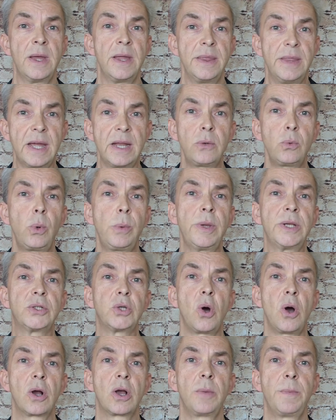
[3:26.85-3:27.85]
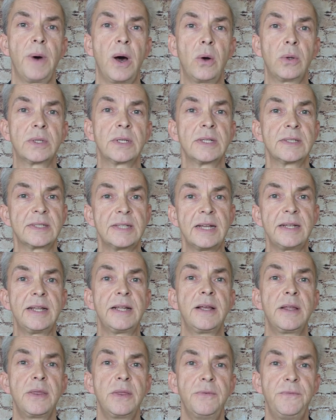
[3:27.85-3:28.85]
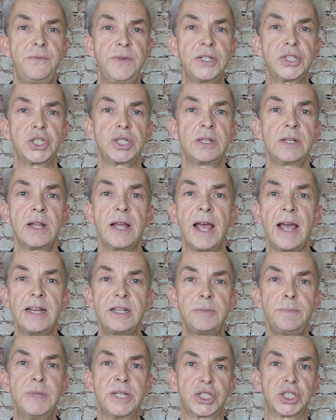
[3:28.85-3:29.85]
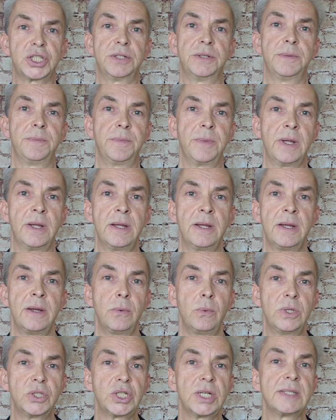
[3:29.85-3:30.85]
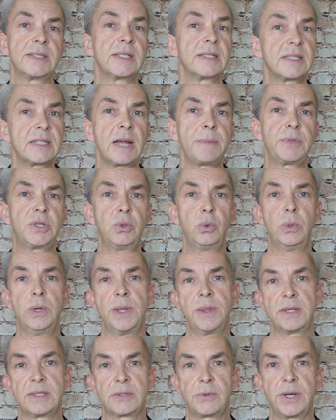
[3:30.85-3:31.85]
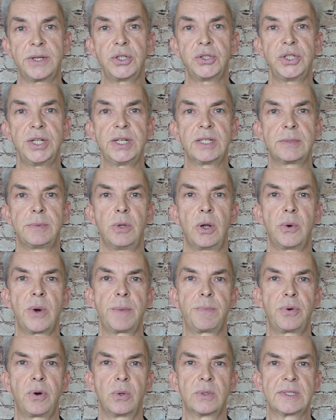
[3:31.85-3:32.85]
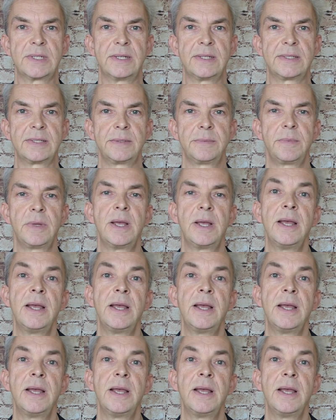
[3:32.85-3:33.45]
Then we will talk about setting the vision and mission, which is step 2 in the Strategy Explorer process.